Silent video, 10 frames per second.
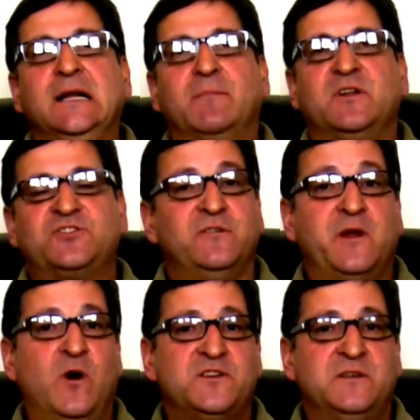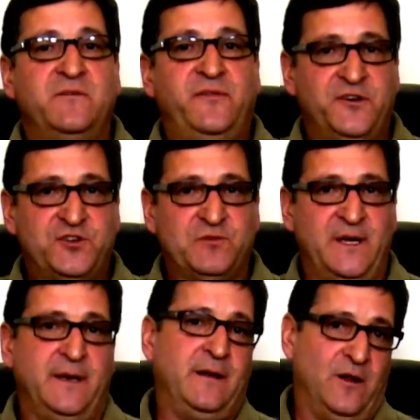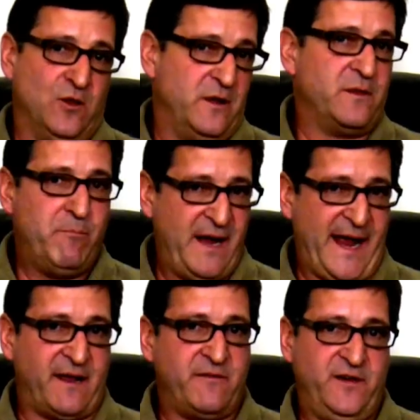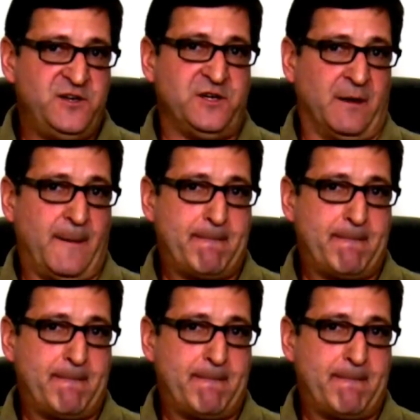But it certainly wasn't fishermen along the bank fishing.